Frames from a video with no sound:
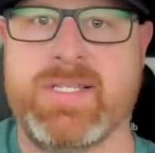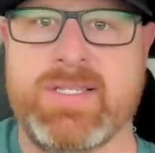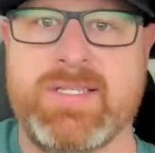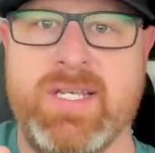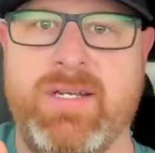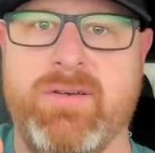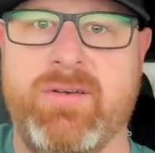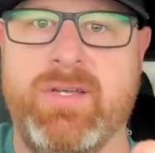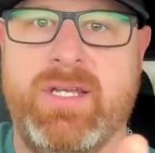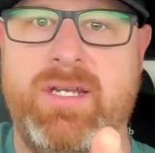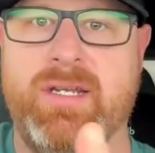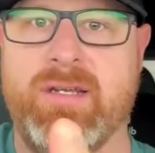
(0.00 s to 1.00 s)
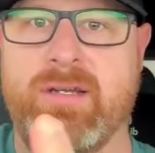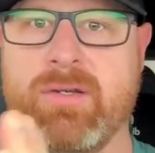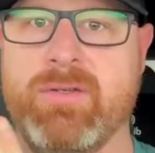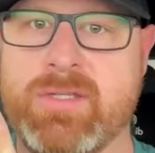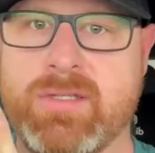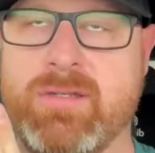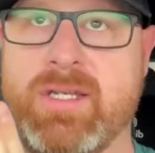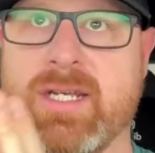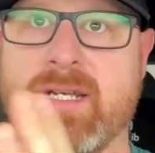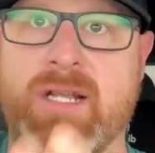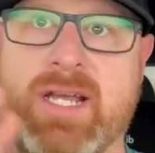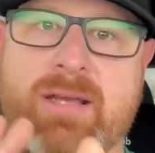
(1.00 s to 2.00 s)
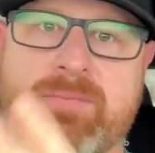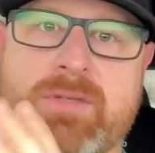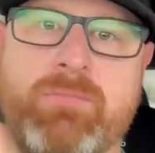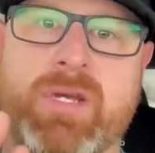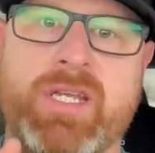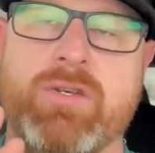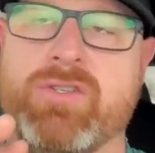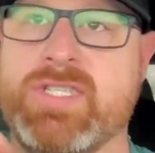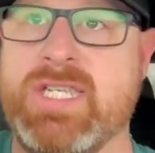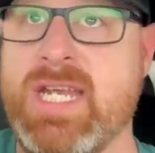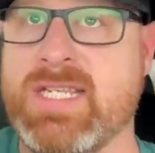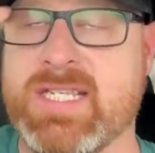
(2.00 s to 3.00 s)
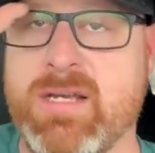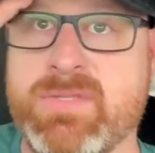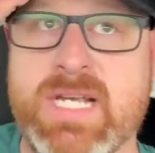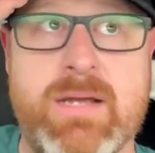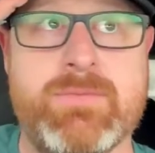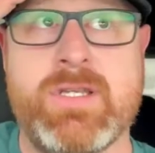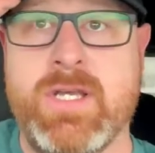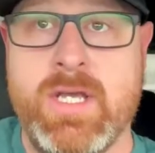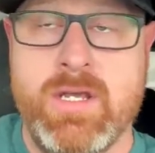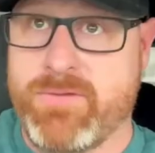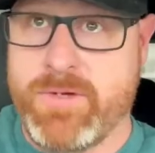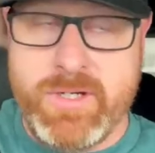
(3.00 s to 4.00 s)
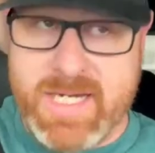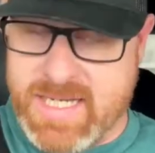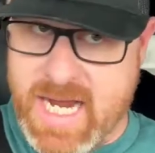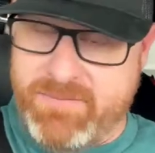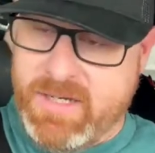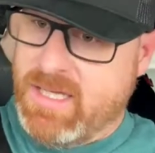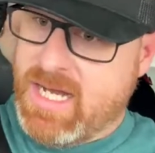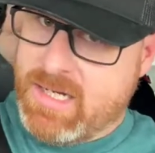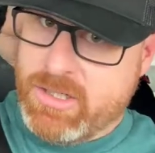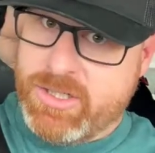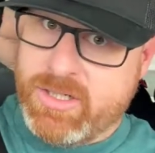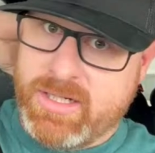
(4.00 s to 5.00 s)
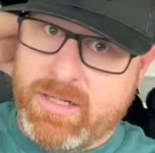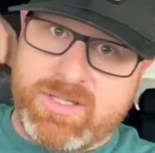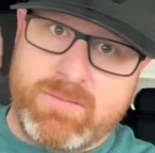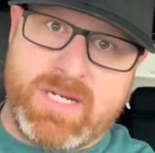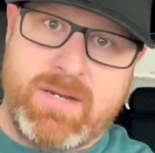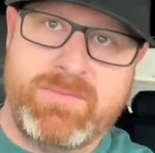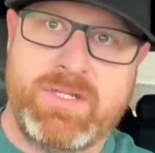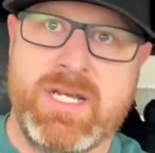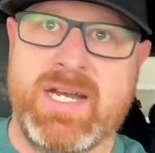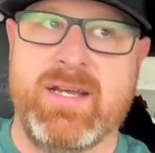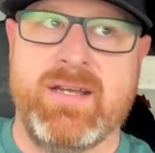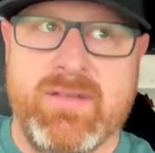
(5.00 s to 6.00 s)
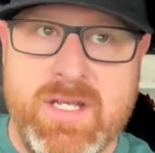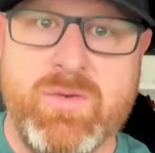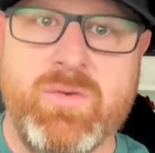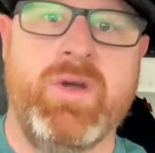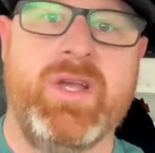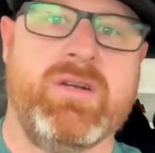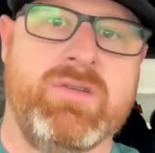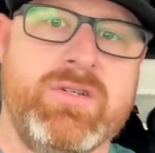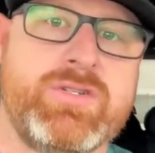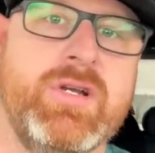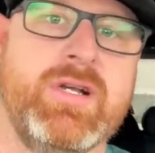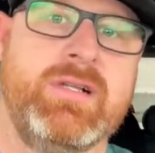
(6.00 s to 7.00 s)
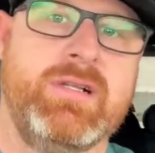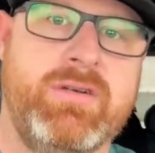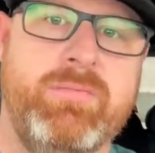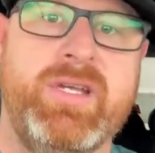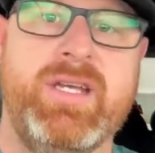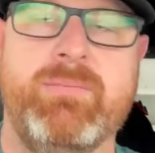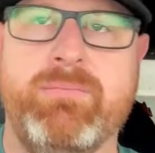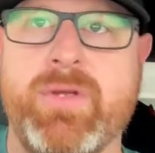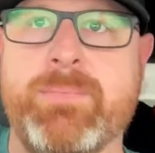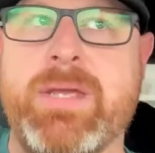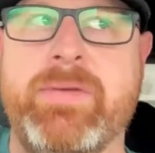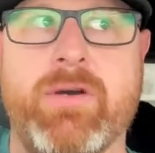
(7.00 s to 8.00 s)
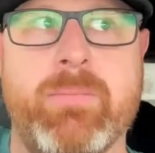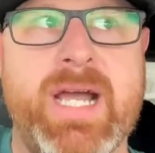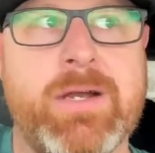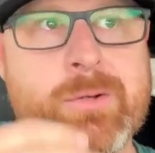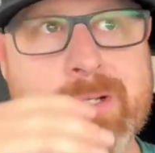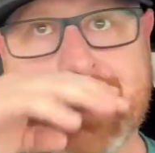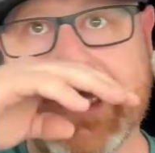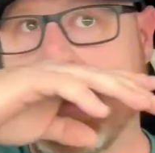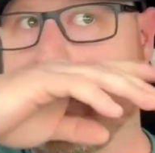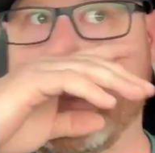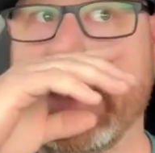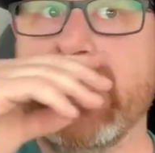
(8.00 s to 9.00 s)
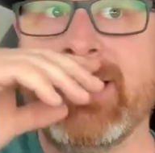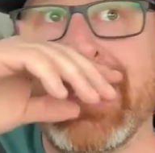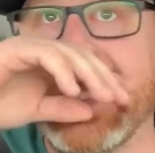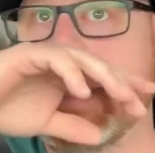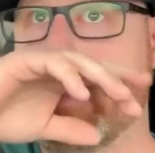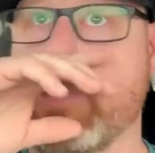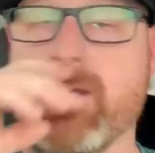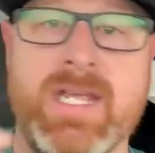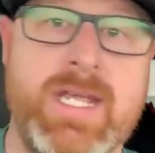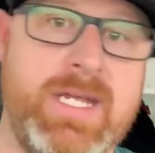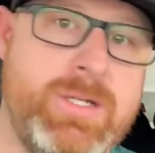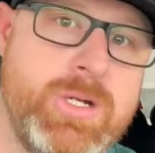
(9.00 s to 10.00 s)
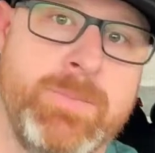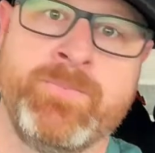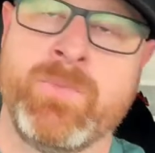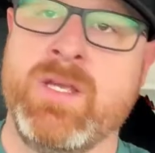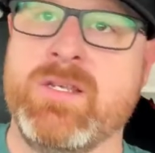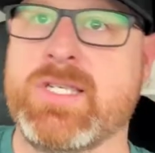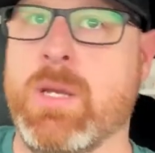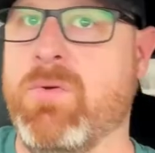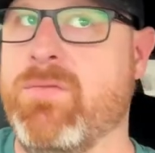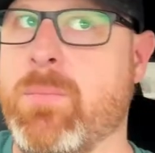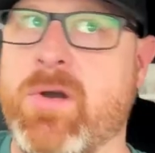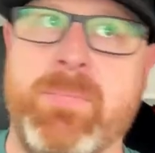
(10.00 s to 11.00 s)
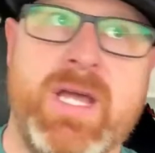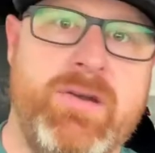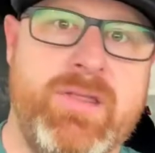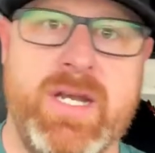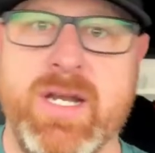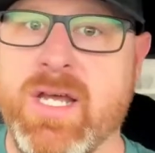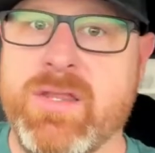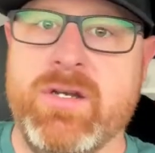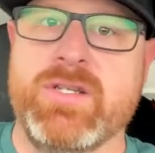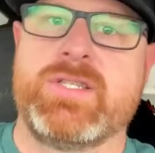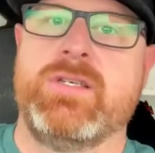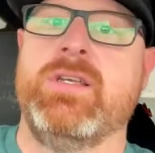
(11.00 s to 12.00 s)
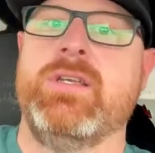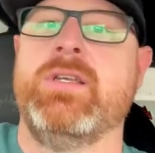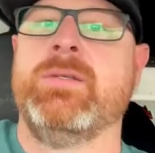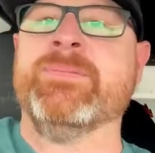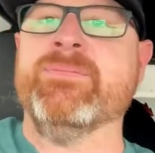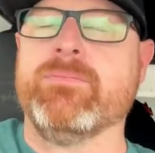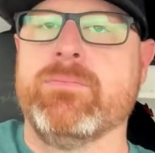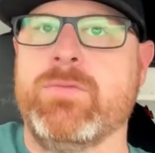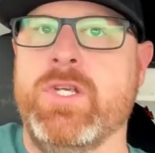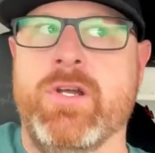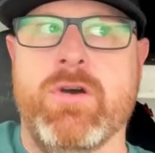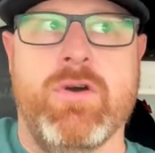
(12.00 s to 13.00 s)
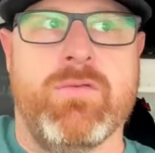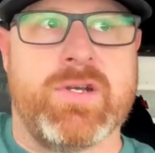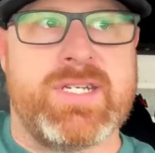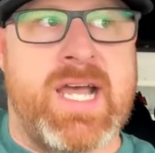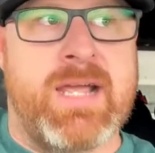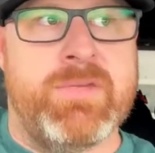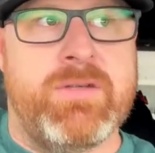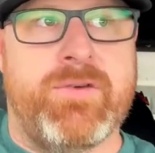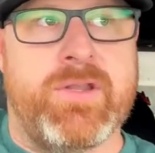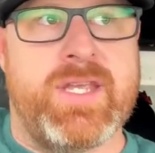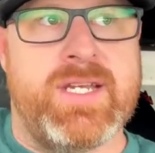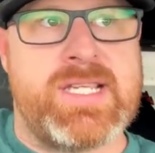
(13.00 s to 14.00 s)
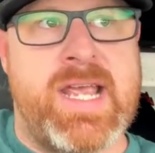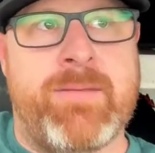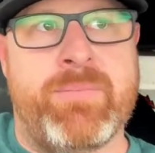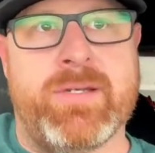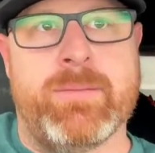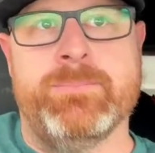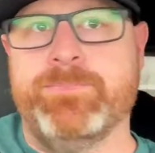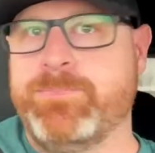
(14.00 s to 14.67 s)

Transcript: it's a signal, and it goes and it clamps. But you'll see sometimes for you guys that have e-lockers, you're gonna know sometimes you gotta wiggle the truck a little bit, maybe go backwards a little bit to get it to engage. Some of them are better than others. Over time, different things happen.